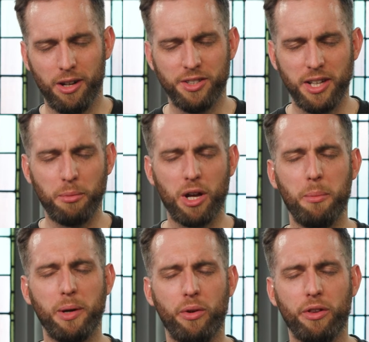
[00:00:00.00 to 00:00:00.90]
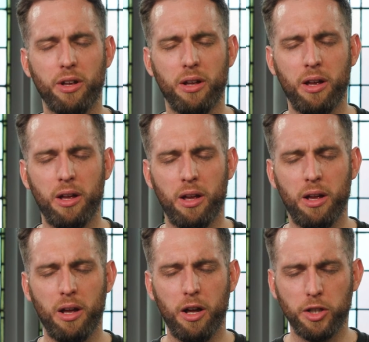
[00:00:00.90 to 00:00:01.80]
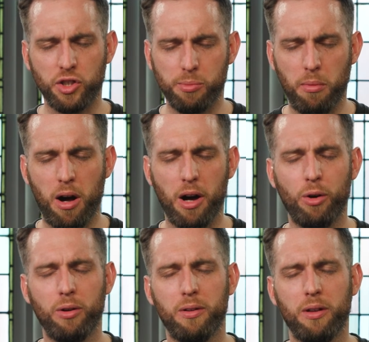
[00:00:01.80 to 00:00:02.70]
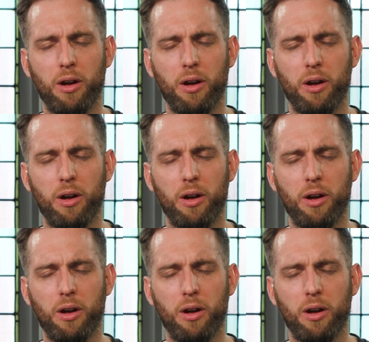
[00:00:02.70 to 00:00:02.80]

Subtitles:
Now I see him coming with a smile